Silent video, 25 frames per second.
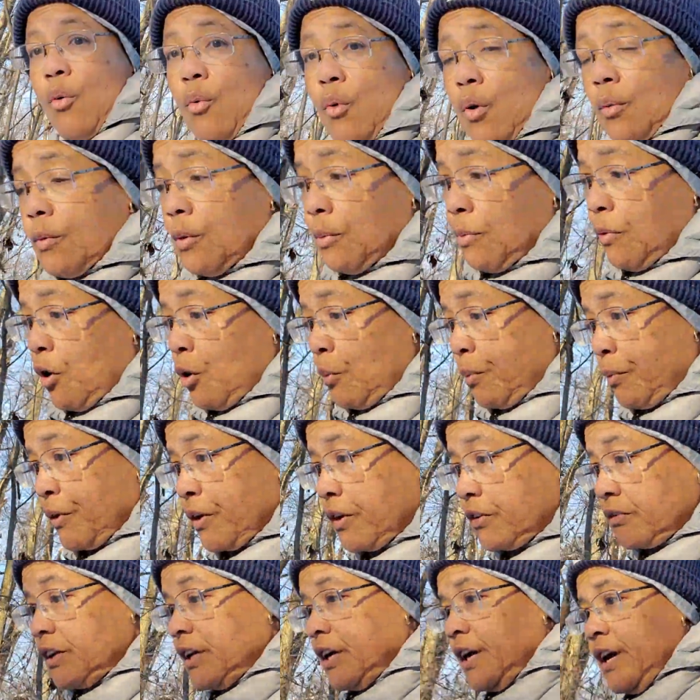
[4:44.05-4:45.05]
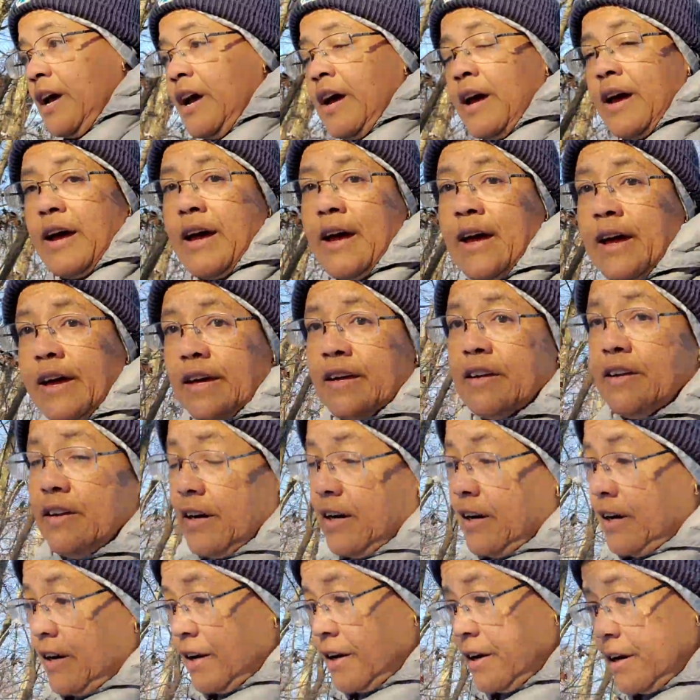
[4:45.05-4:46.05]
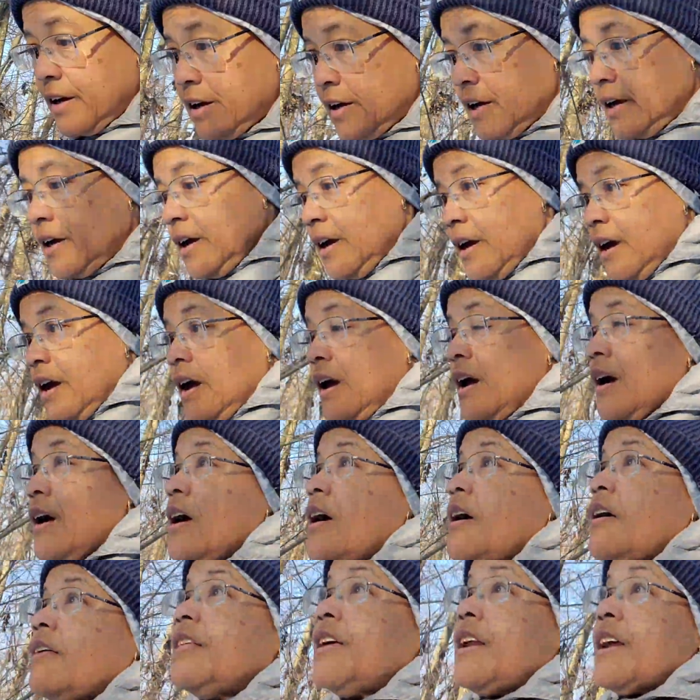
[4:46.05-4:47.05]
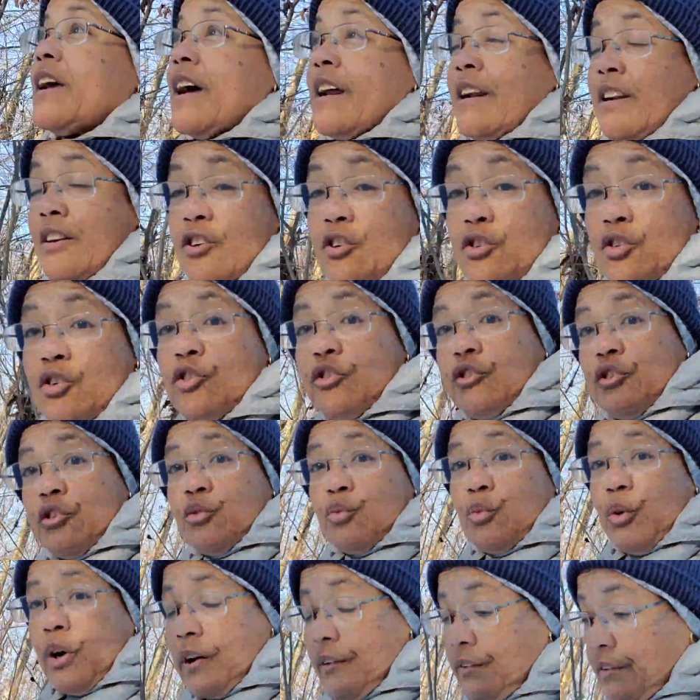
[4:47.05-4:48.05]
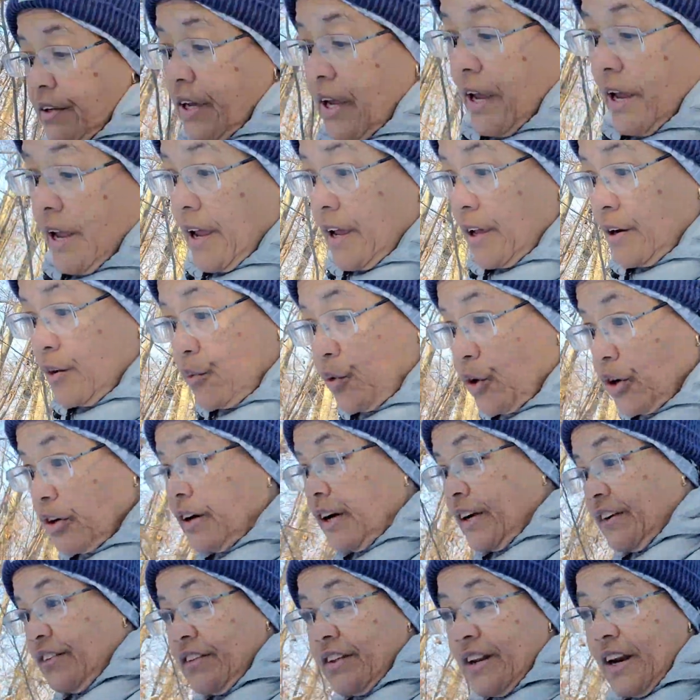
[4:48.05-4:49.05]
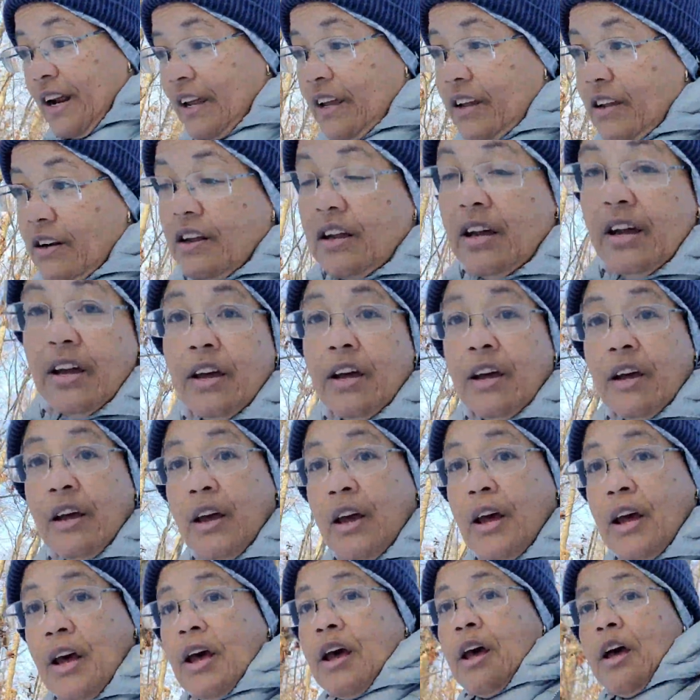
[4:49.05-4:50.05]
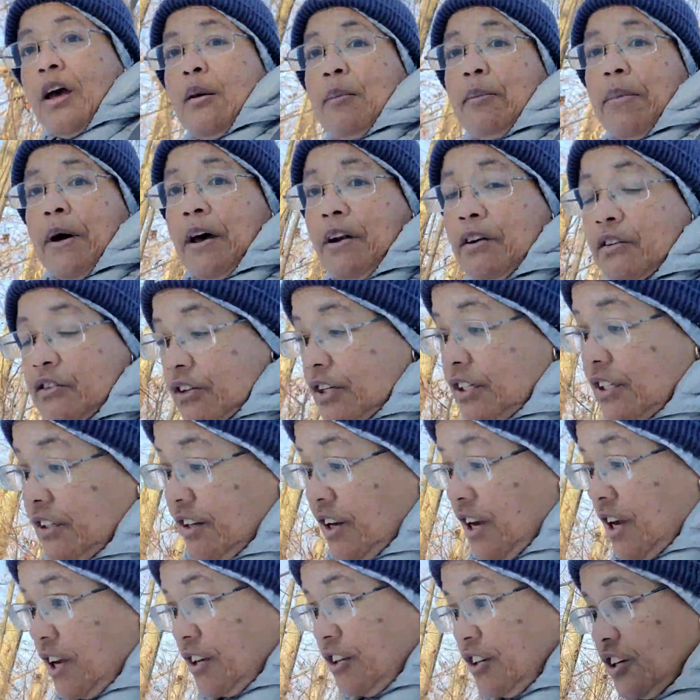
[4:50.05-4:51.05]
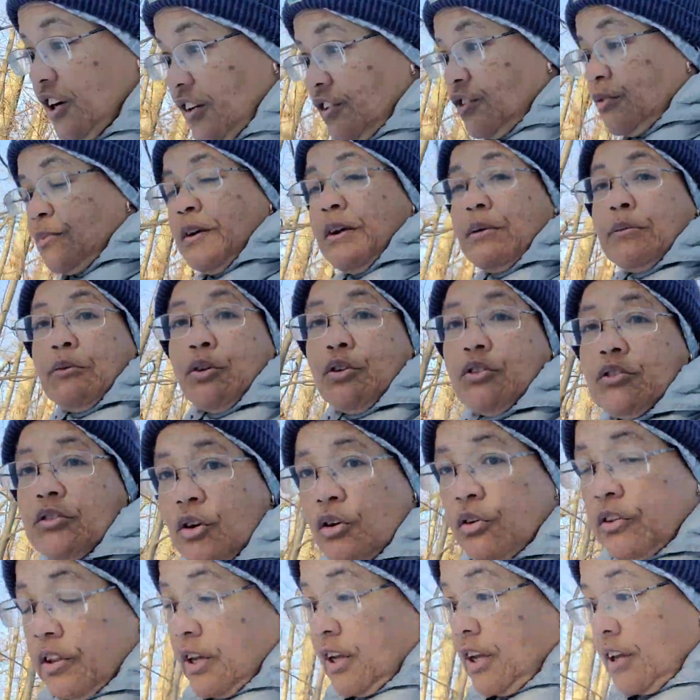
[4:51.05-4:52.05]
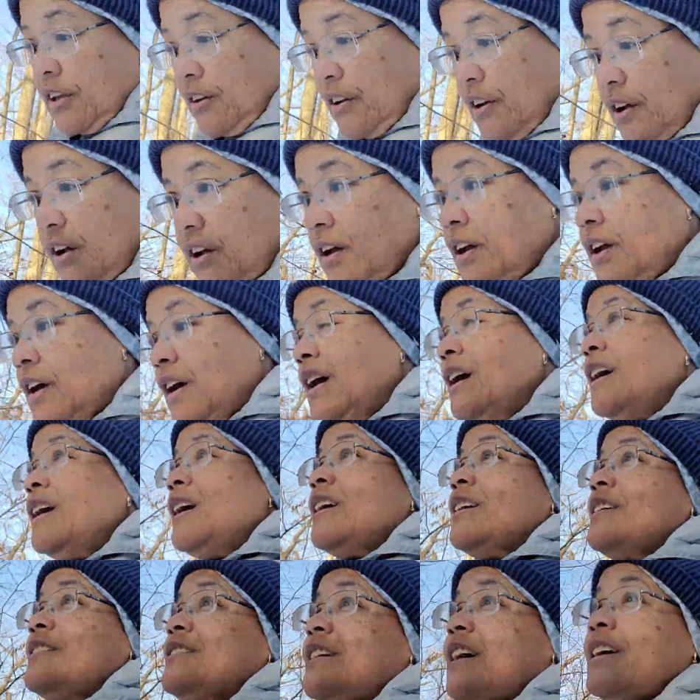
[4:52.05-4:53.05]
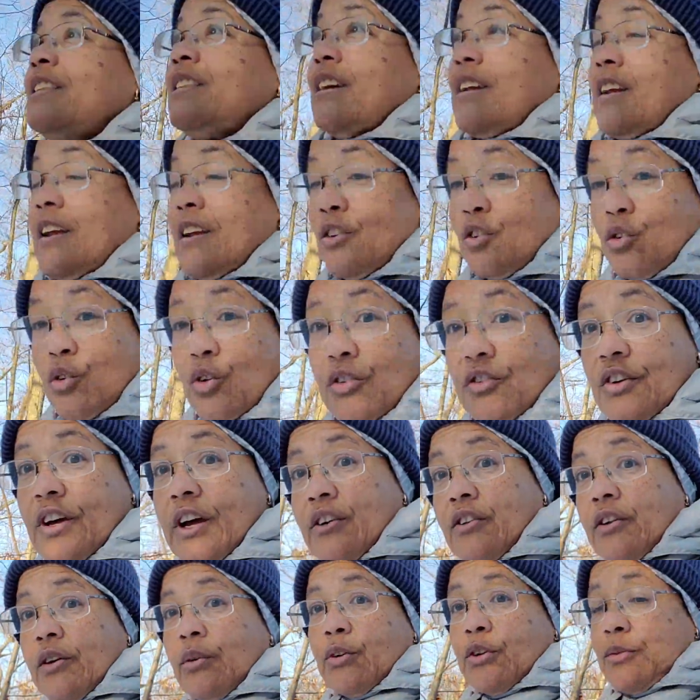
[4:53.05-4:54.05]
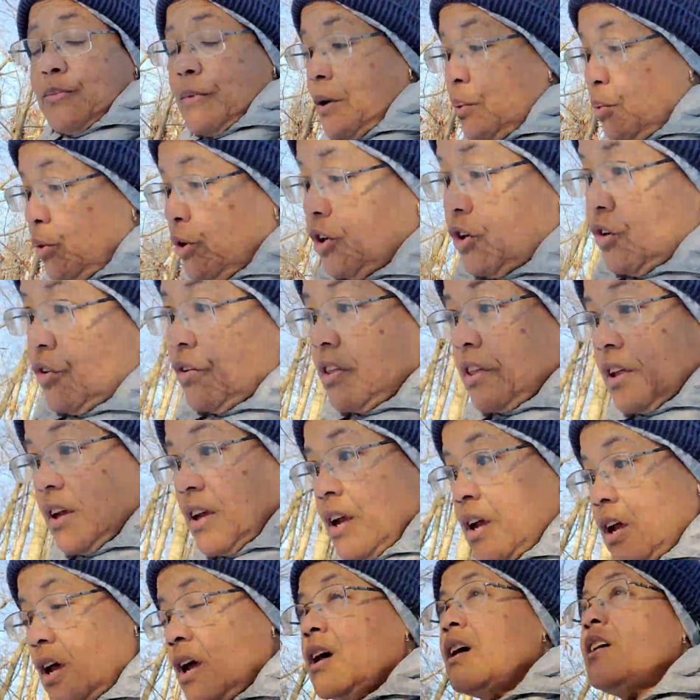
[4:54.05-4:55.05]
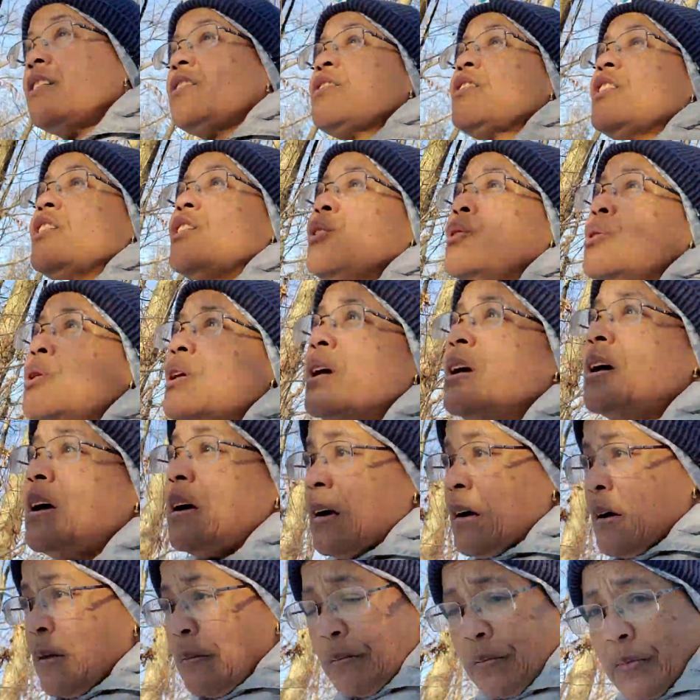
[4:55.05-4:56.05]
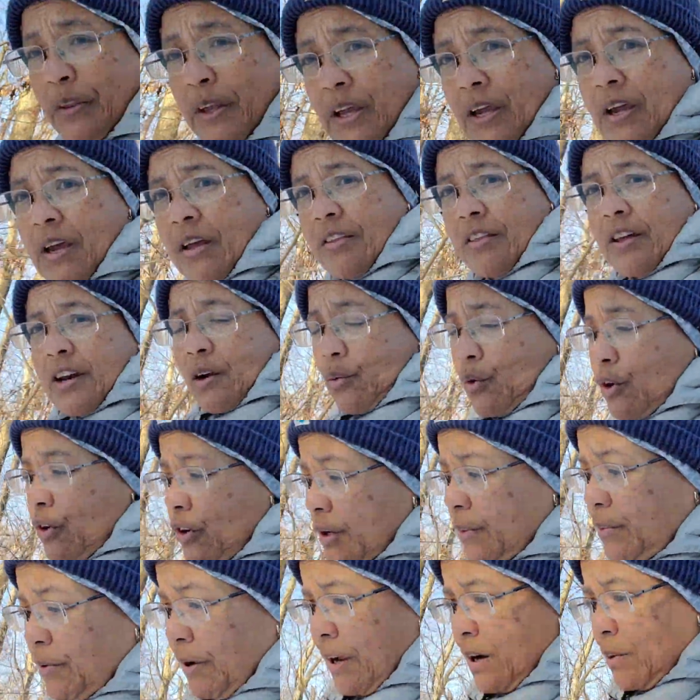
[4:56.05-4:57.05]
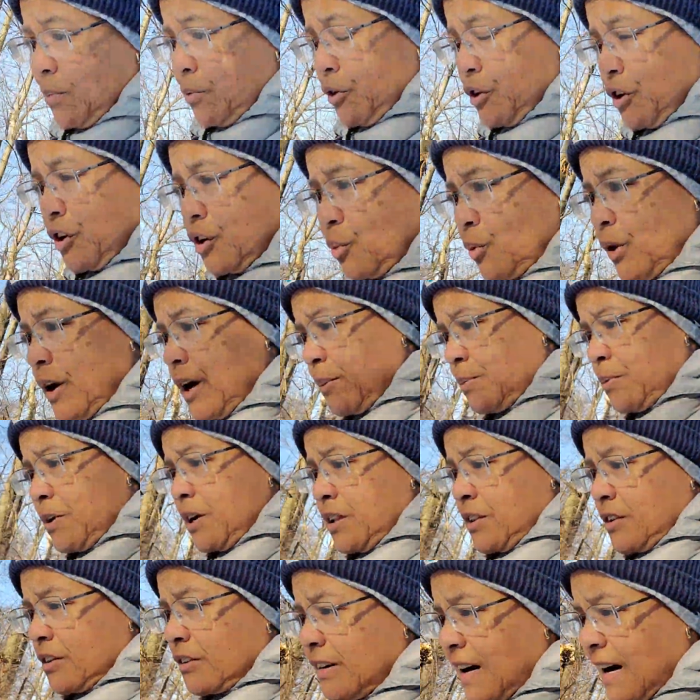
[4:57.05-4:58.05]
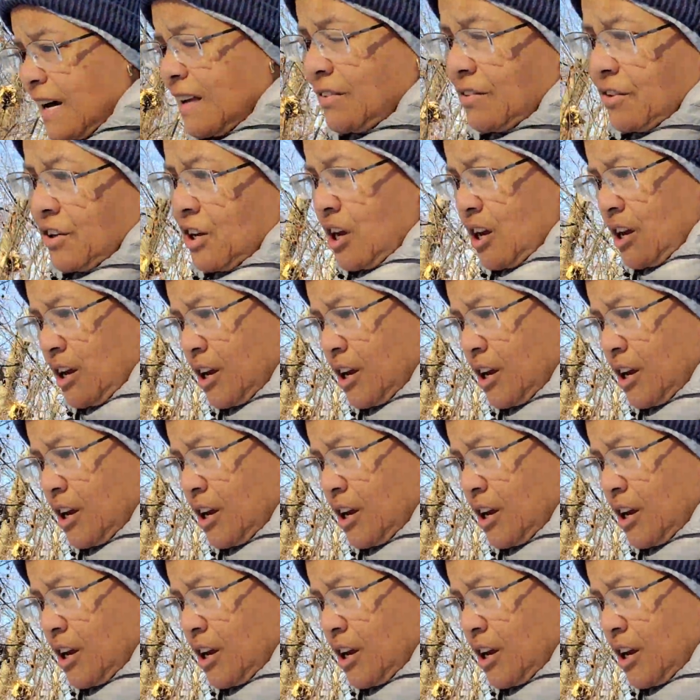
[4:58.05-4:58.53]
warm appropriately, and then I got introduced to Zwift and realized that I could pedal in just minimal clothing, and decided that indoor cycling was my winter thing. So then I really kind of put it away. But the last